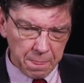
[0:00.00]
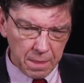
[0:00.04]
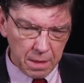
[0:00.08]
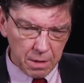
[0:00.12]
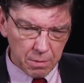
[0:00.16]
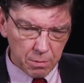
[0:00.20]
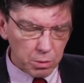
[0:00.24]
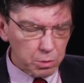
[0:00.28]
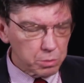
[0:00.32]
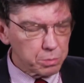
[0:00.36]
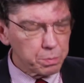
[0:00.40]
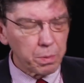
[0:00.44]

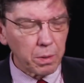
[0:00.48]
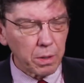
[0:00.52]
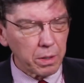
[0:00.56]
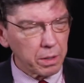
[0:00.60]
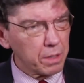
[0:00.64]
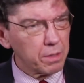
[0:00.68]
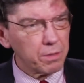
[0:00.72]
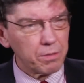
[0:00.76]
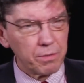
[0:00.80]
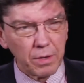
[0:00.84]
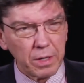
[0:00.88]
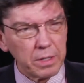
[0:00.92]
Rose
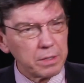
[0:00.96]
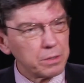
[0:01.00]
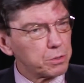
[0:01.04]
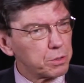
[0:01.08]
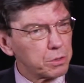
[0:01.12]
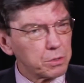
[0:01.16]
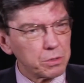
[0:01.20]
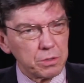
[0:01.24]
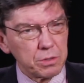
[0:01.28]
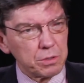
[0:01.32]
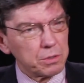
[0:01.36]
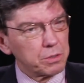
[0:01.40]
Park
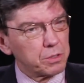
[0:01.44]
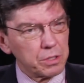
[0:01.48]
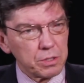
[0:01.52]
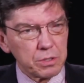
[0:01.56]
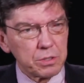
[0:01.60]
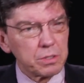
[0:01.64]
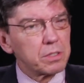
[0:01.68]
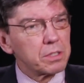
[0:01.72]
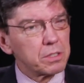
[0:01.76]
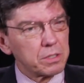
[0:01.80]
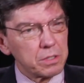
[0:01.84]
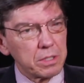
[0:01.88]
Advisors are
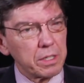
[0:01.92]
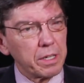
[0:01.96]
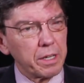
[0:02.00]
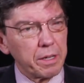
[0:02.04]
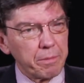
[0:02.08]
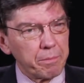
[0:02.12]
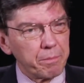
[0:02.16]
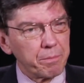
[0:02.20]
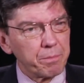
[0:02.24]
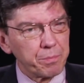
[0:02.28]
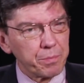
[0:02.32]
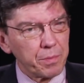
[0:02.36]
just the
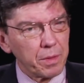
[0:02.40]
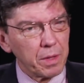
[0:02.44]
same,